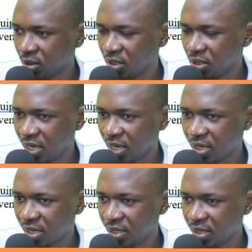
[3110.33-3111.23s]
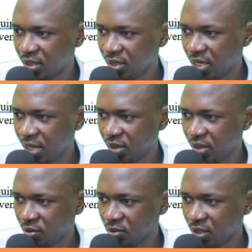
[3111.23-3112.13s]
these are credit,
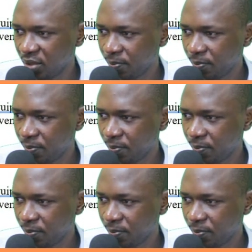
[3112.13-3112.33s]
9,000.